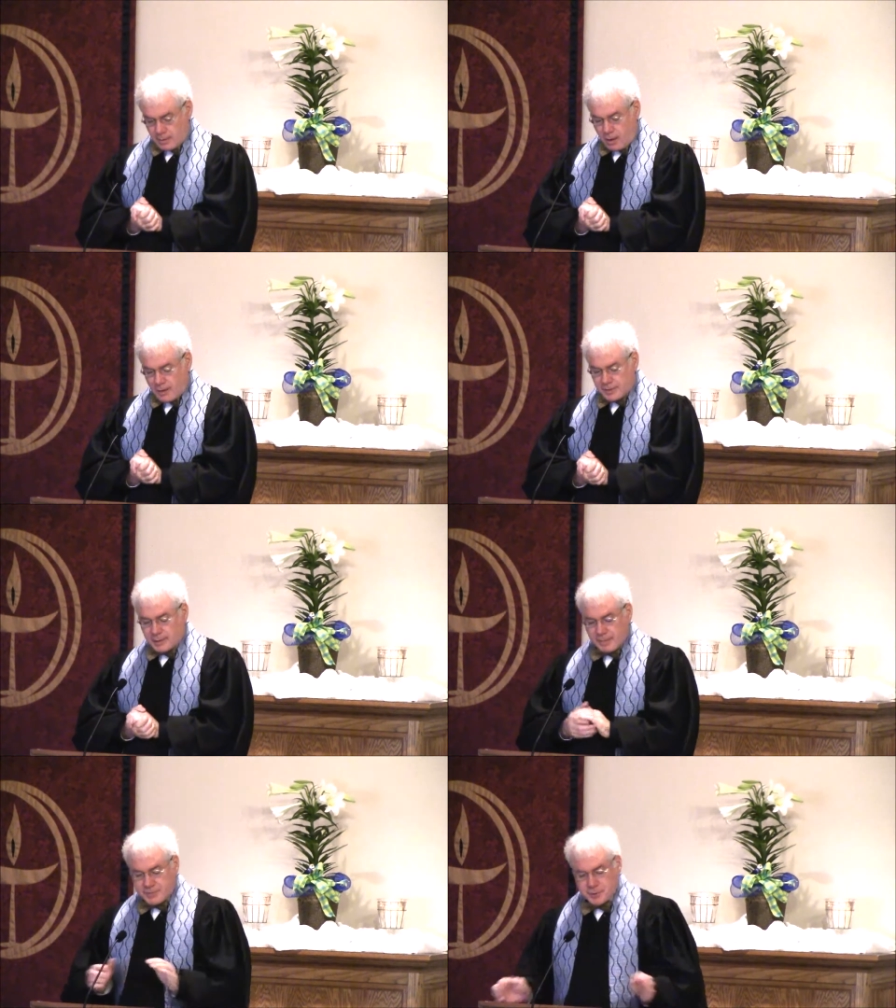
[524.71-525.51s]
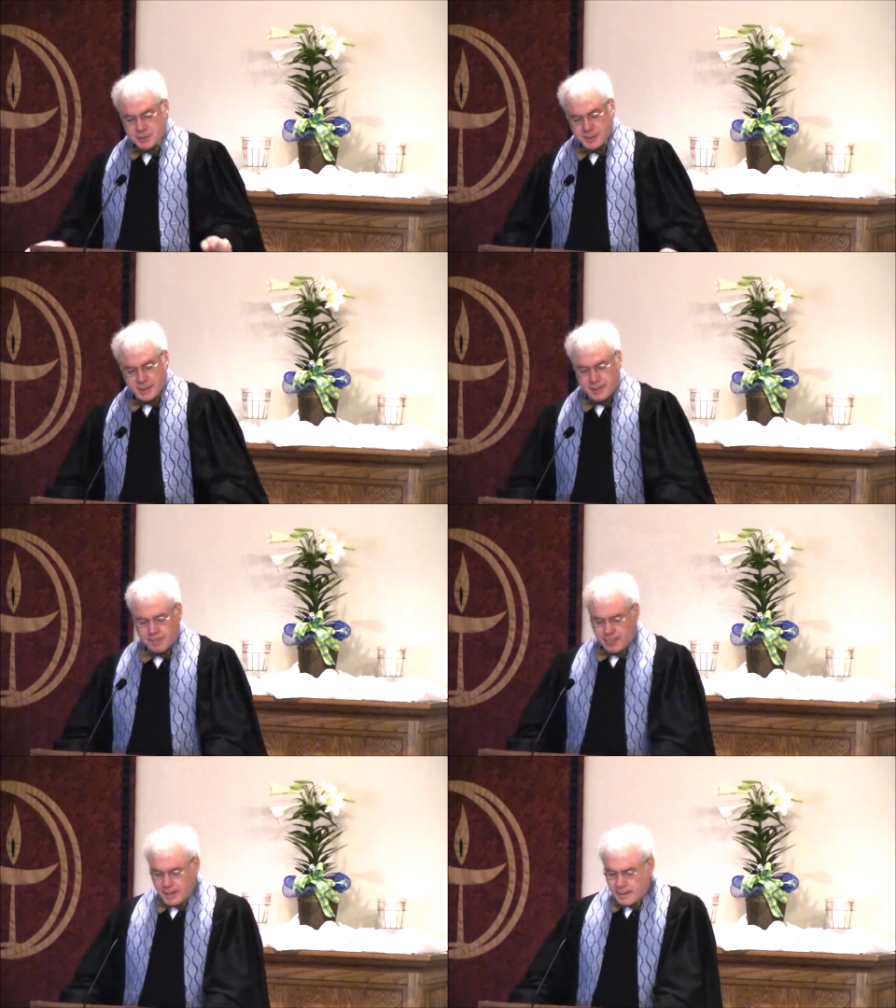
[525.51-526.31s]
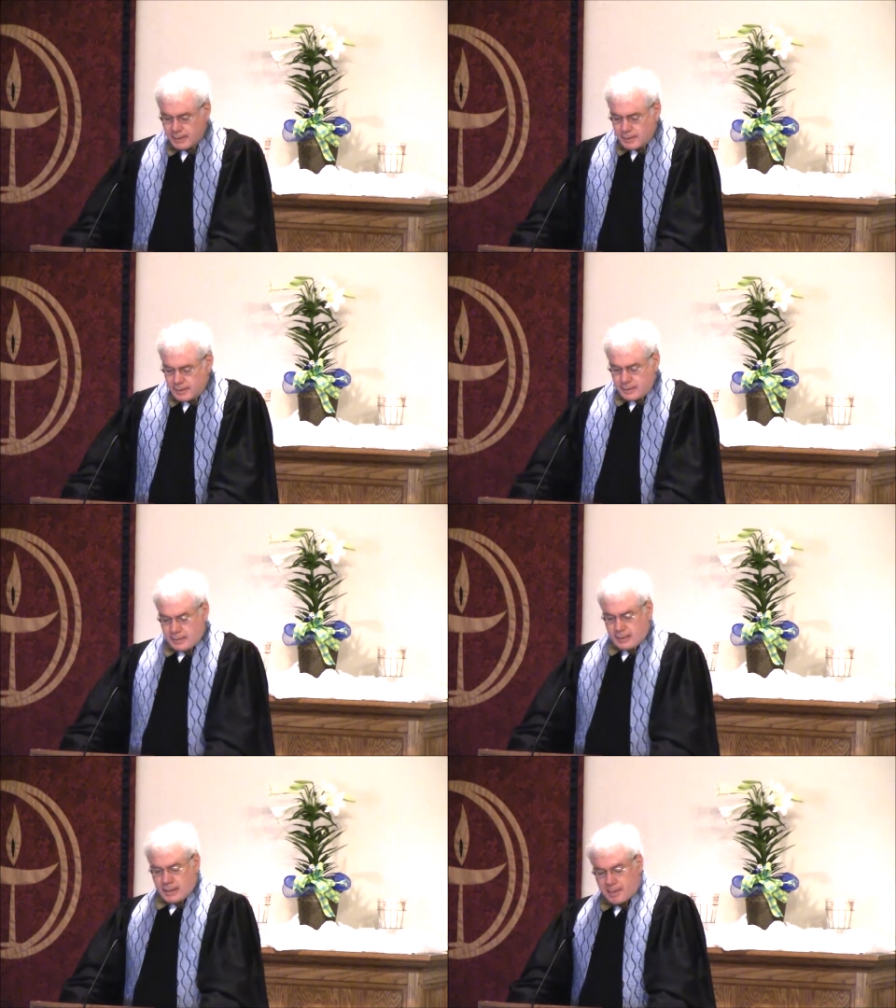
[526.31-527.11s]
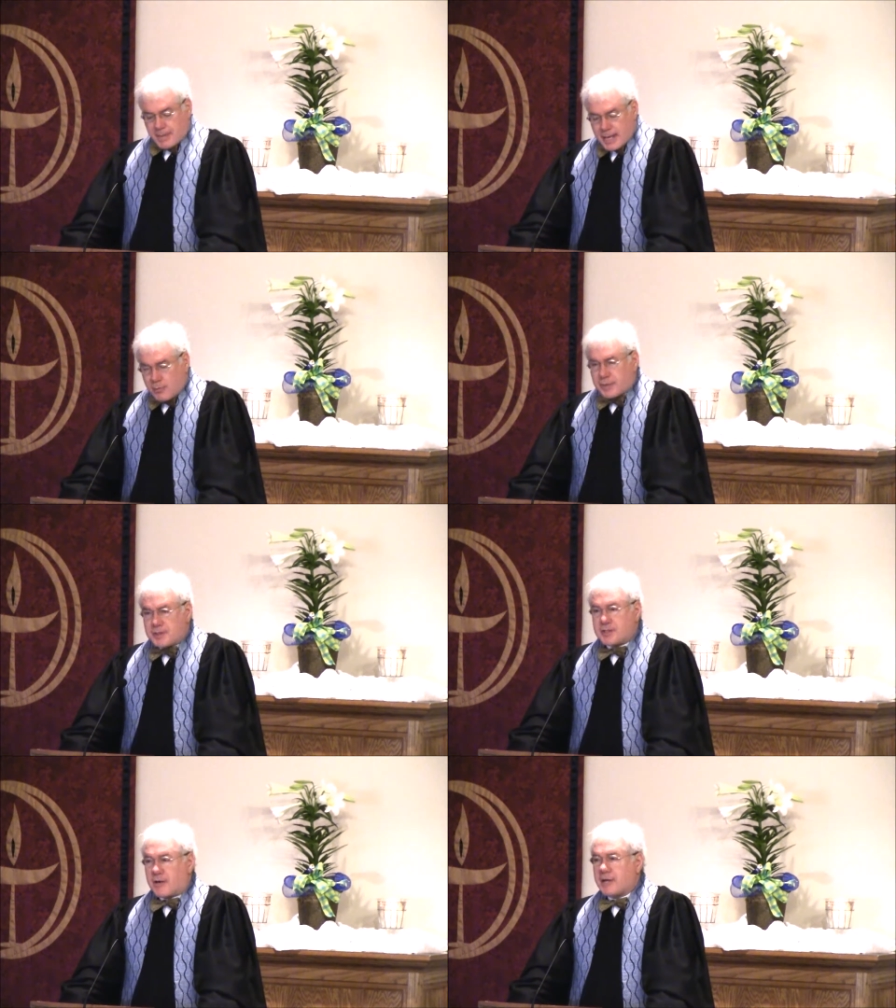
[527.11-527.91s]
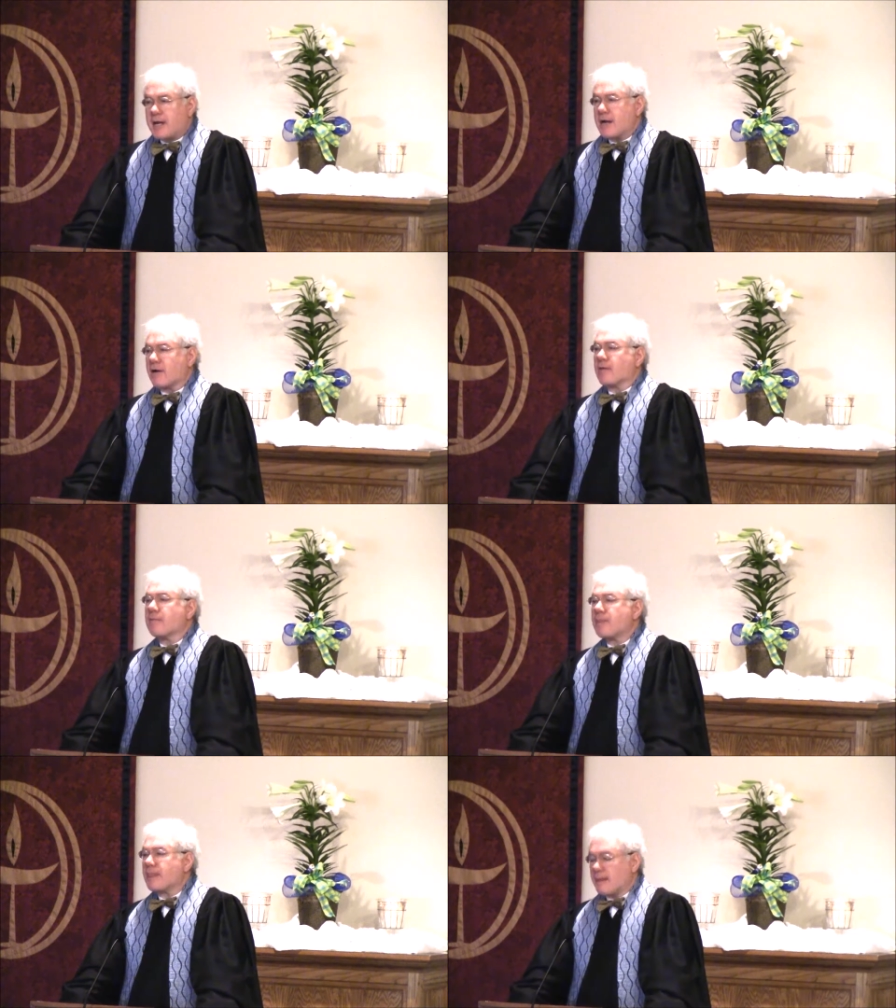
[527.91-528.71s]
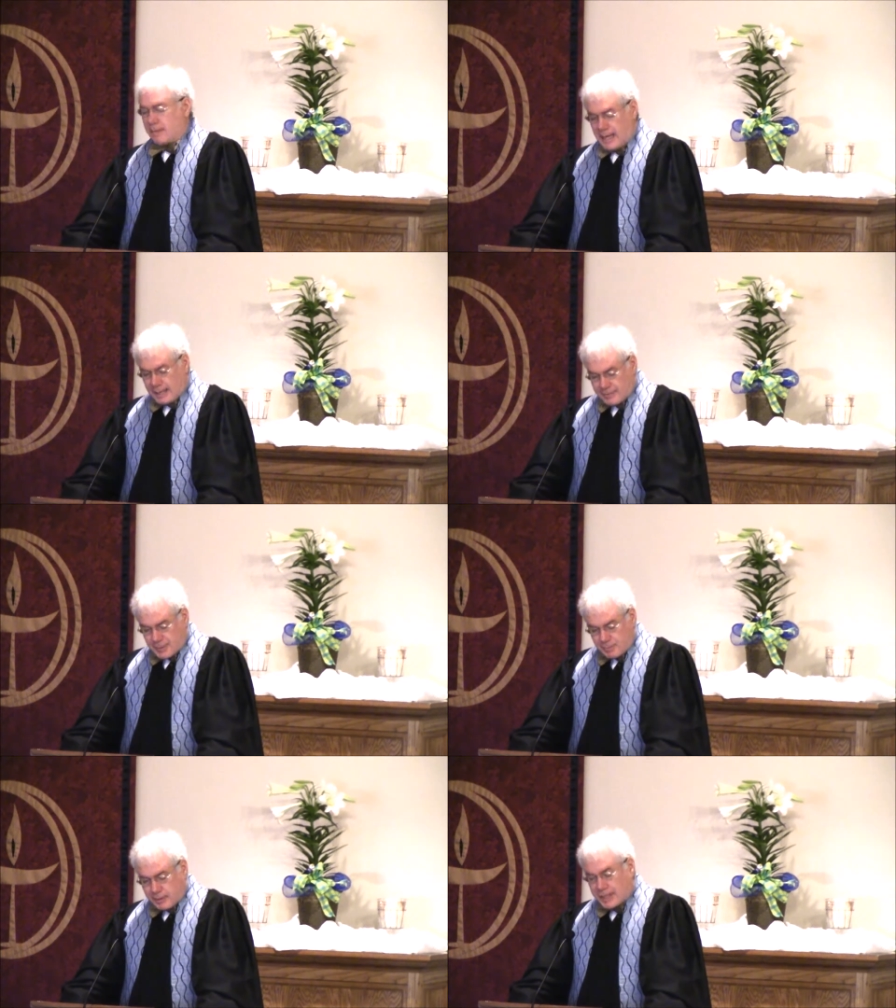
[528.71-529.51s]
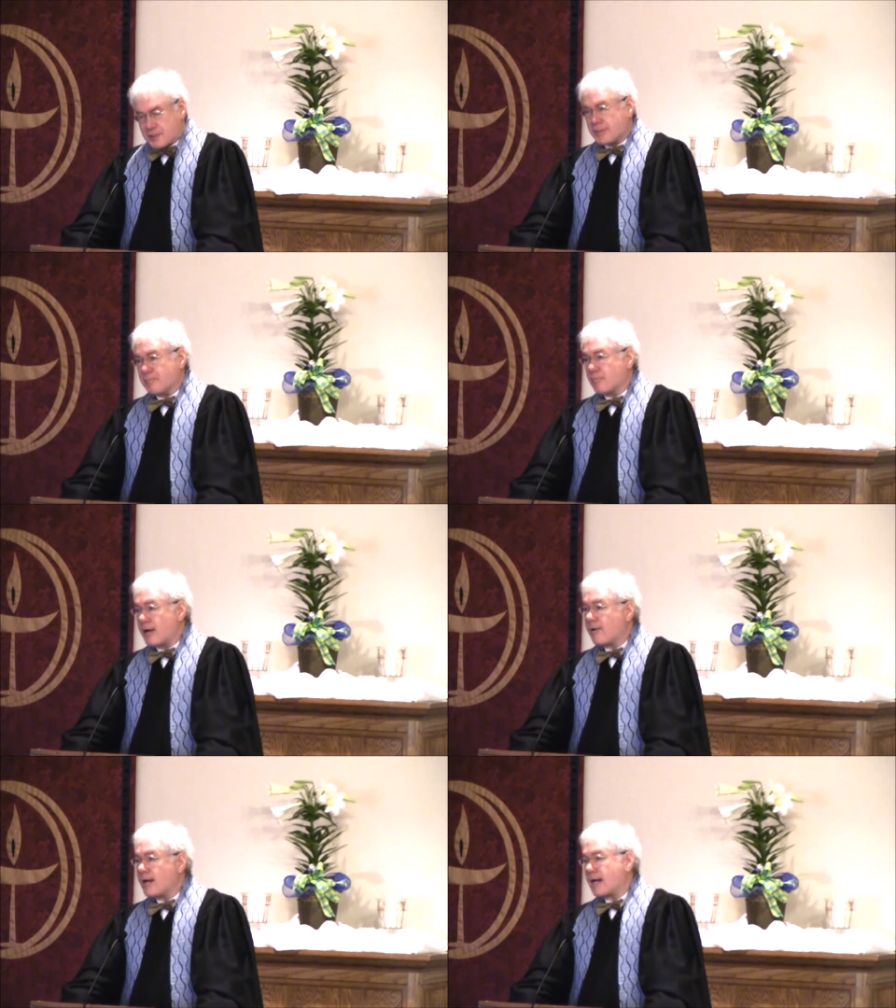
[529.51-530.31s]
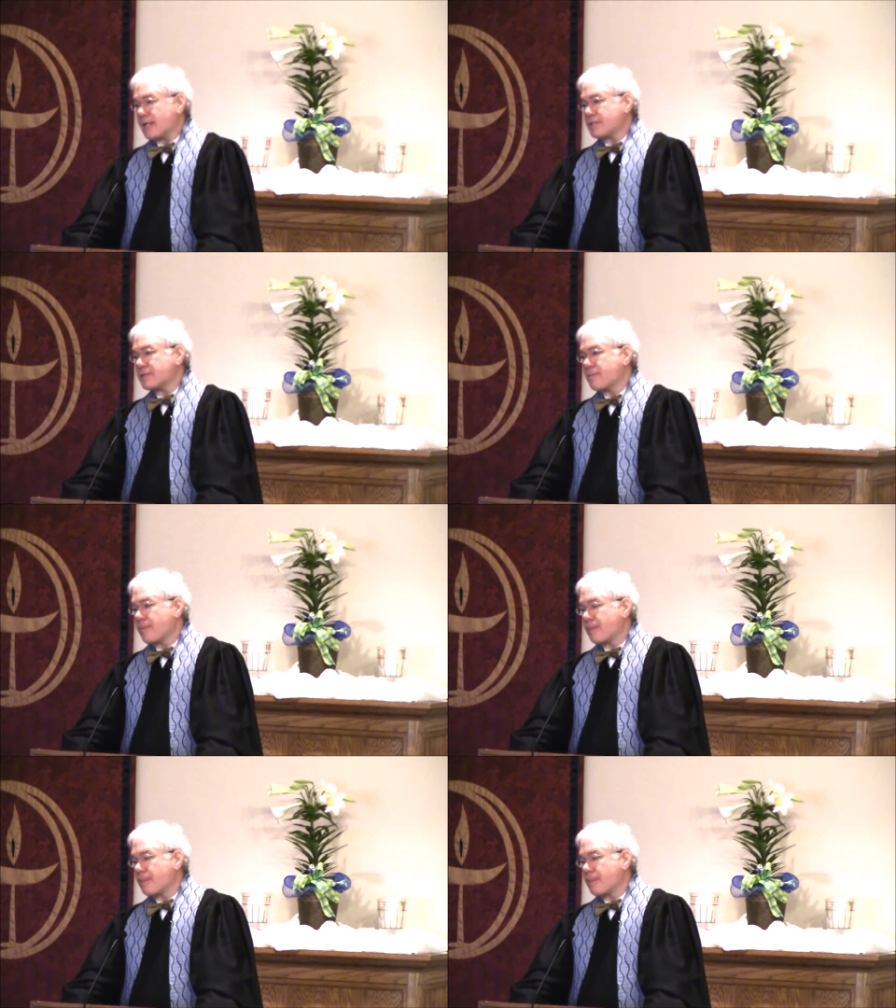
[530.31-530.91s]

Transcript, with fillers: On the left, you see a man with dark hair, olive complexion, brown eyes.